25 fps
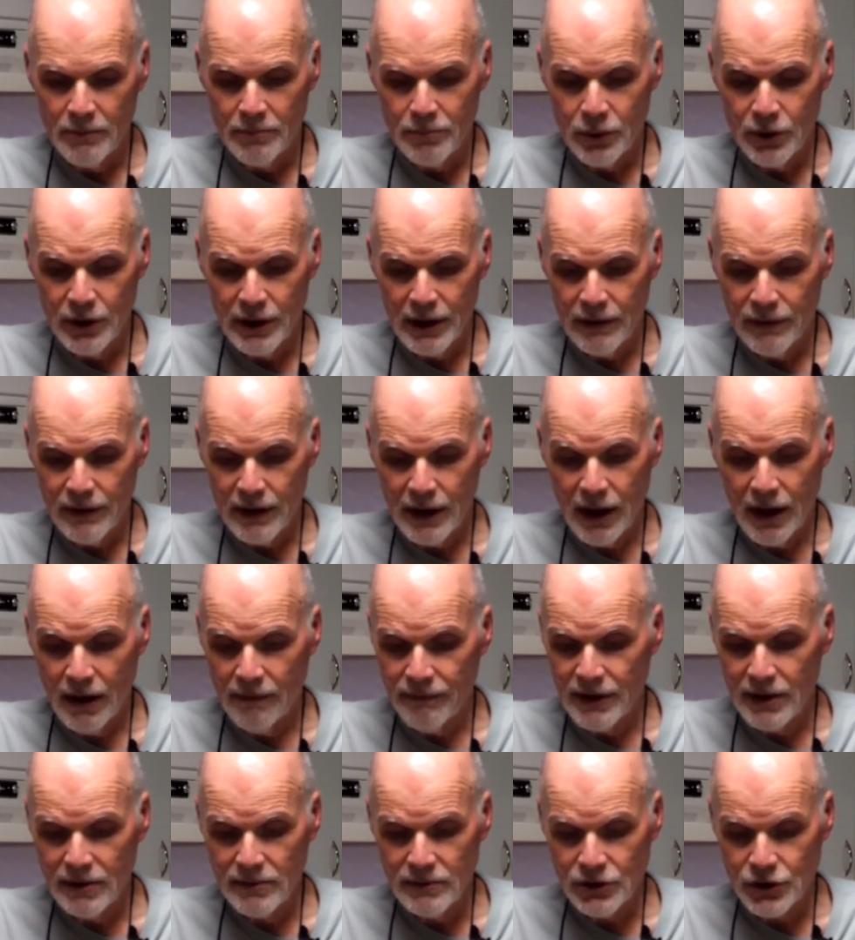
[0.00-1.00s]
Put it in the
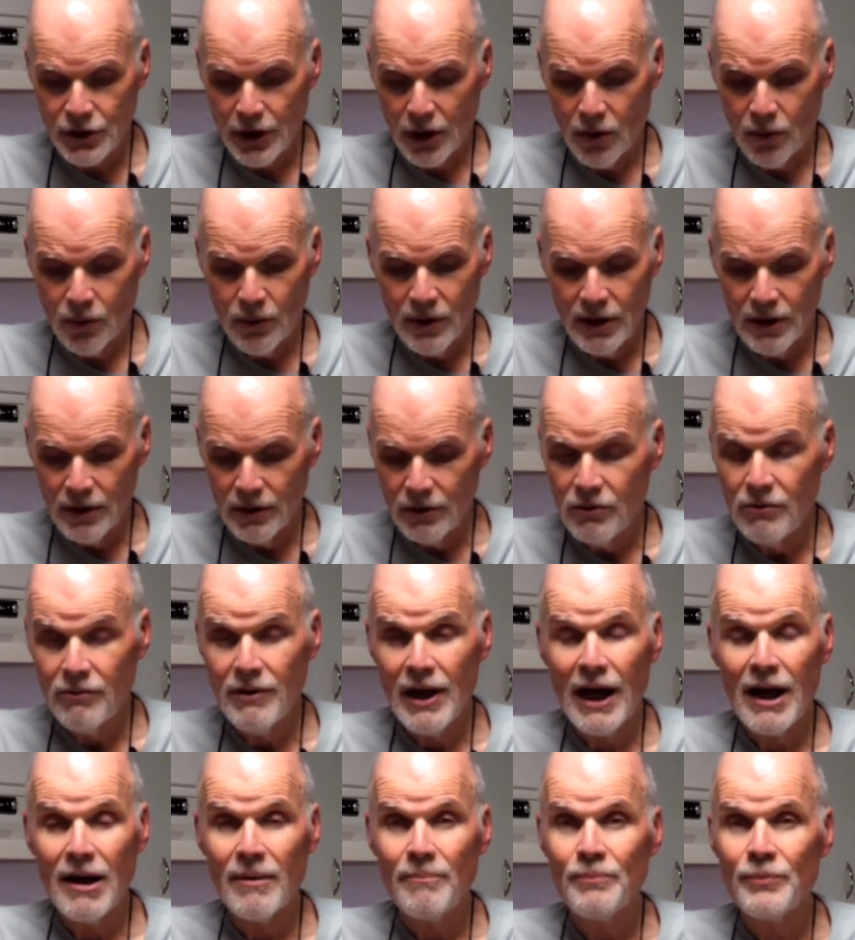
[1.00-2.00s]
oven, so you've
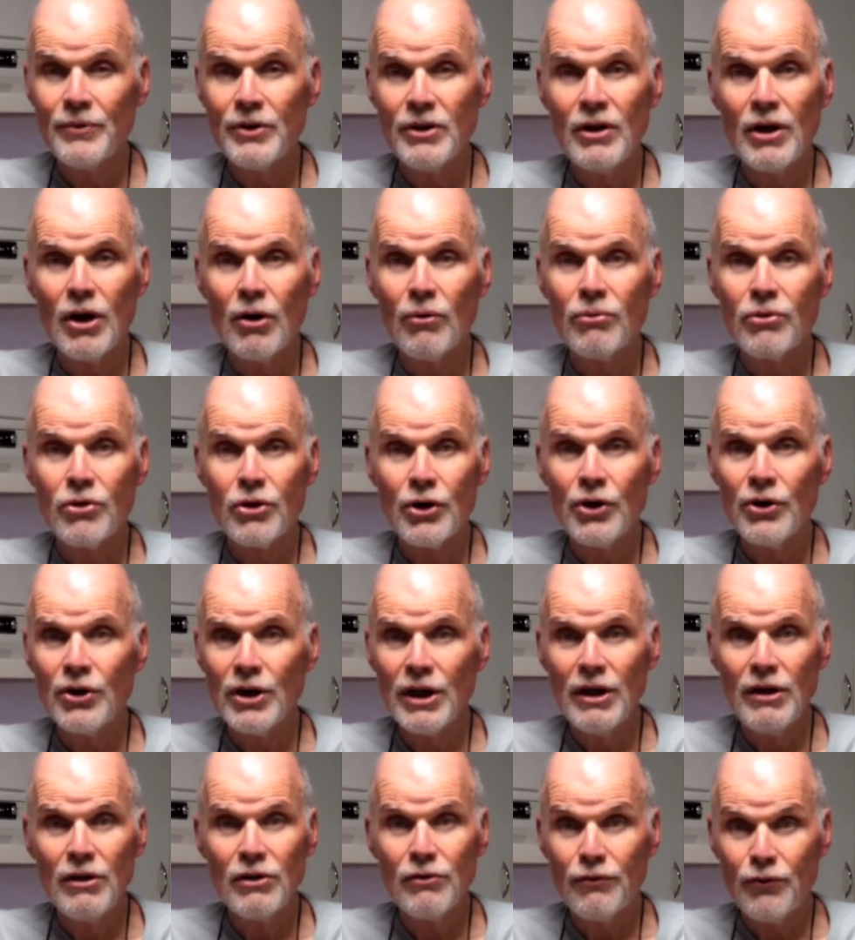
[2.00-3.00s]
got, you know,
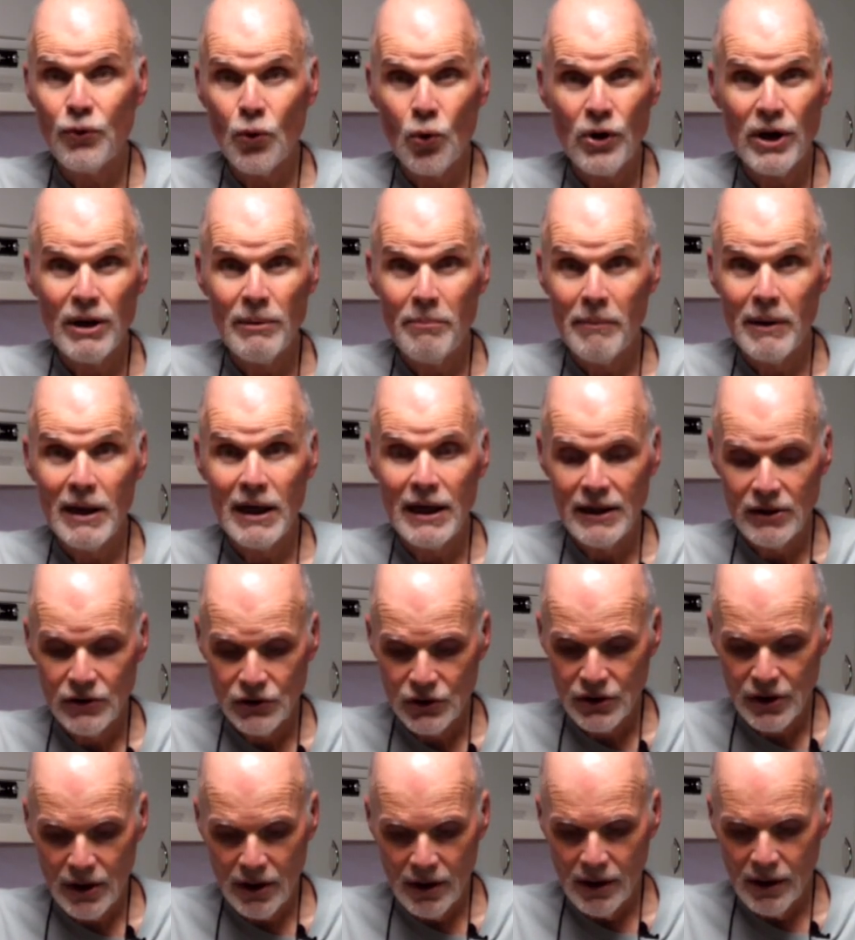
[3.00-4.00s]
30 to 40
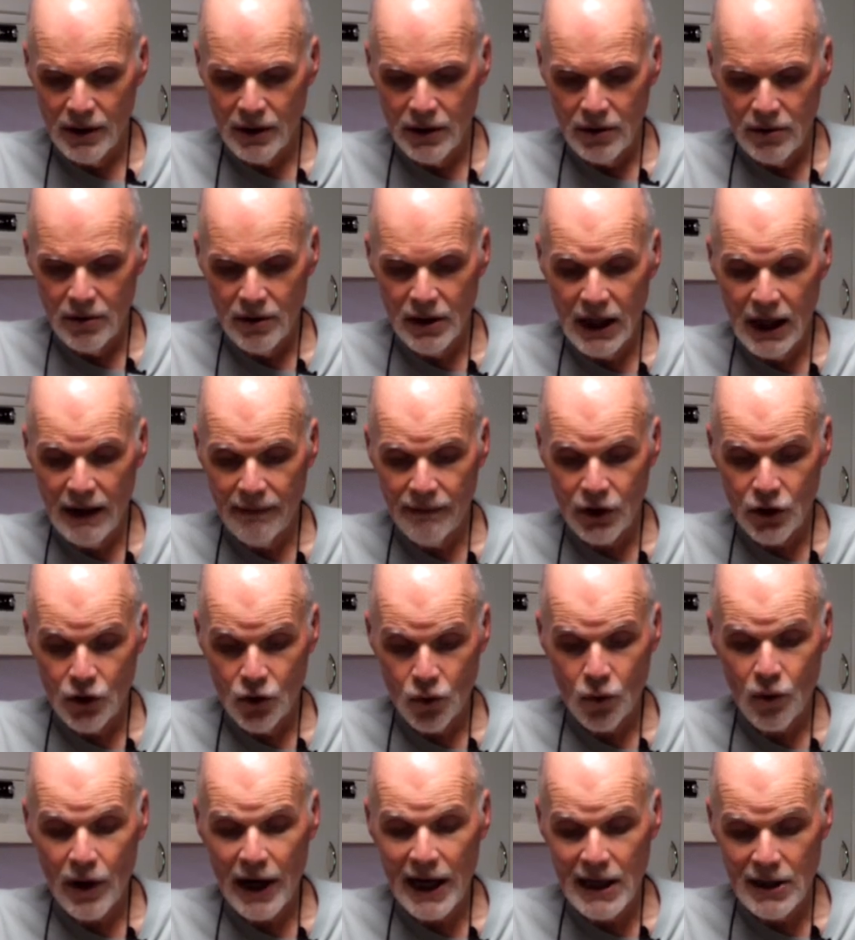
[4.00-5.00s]
minutes. You can have a
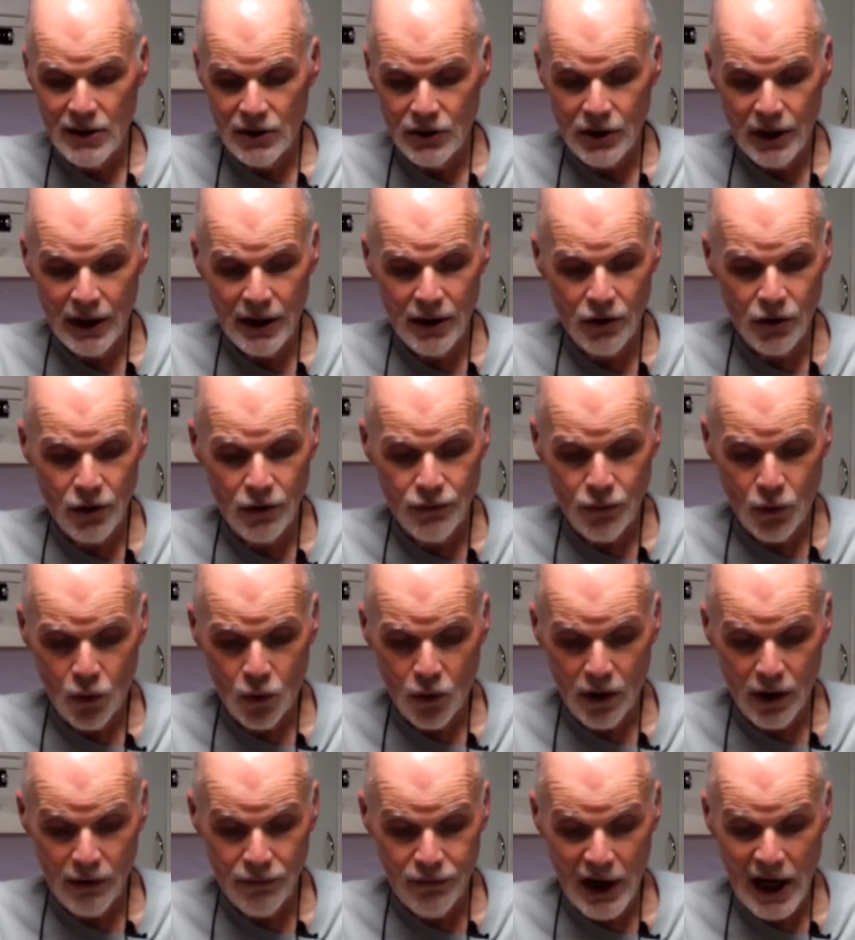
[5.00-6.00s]
great dinner
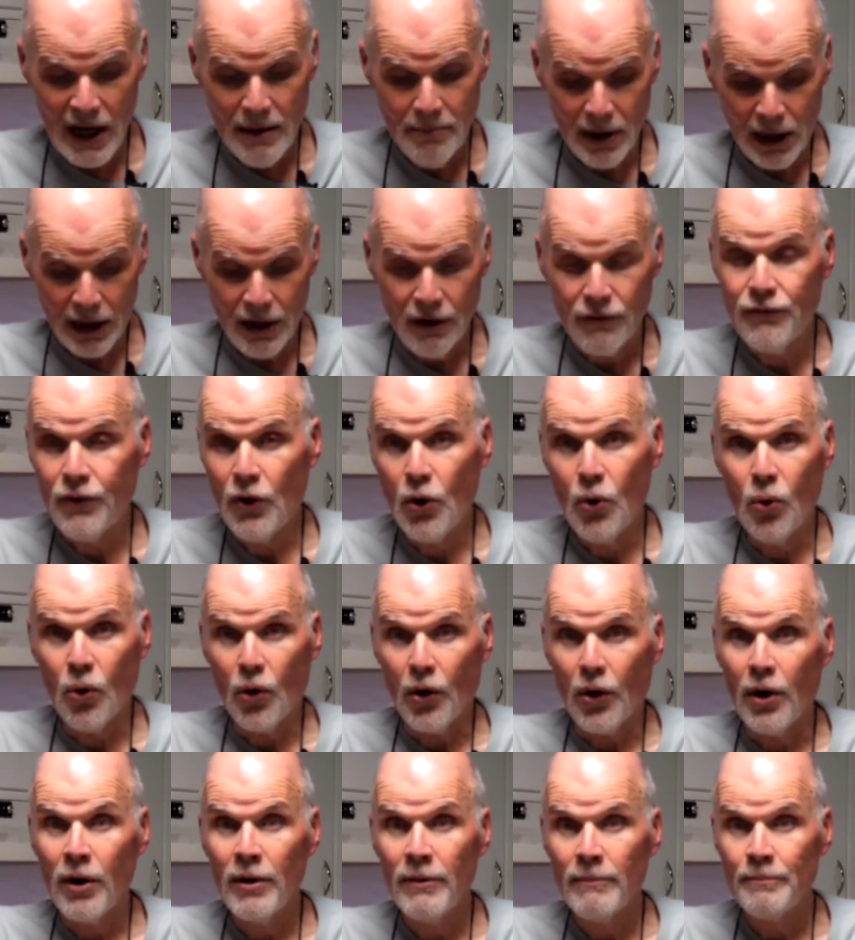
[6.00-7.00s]
for a family of
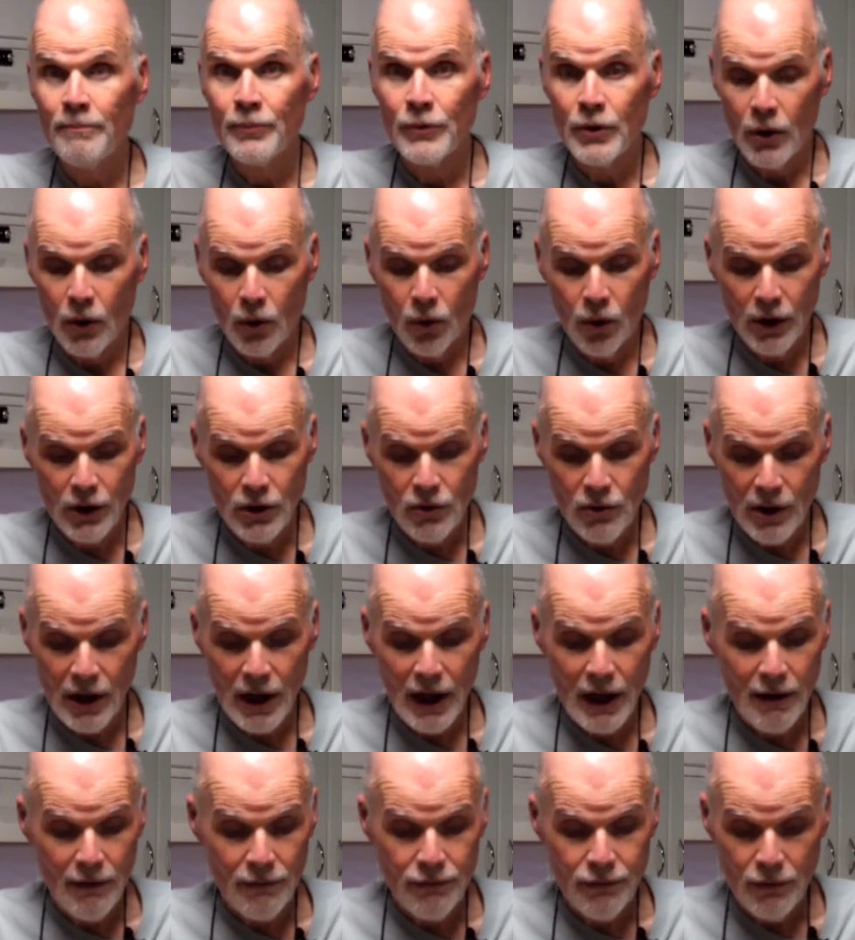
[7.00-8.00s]
4. Or you can
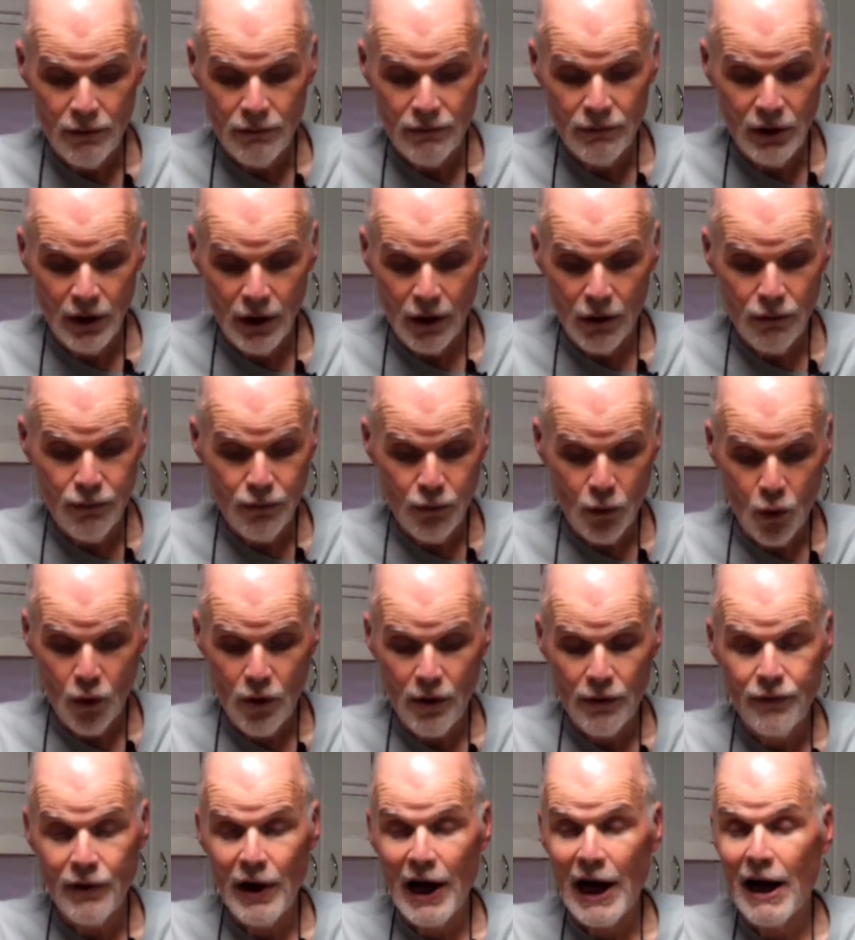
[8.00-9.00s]
have, you know, 4
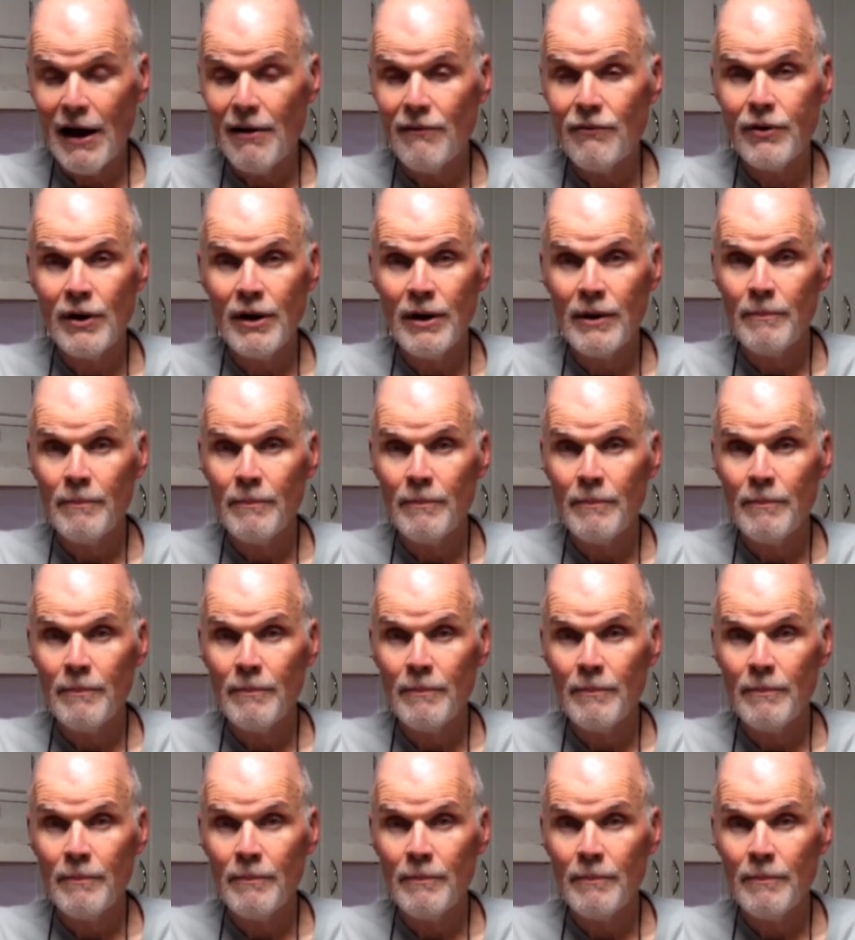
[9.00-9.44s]
or 5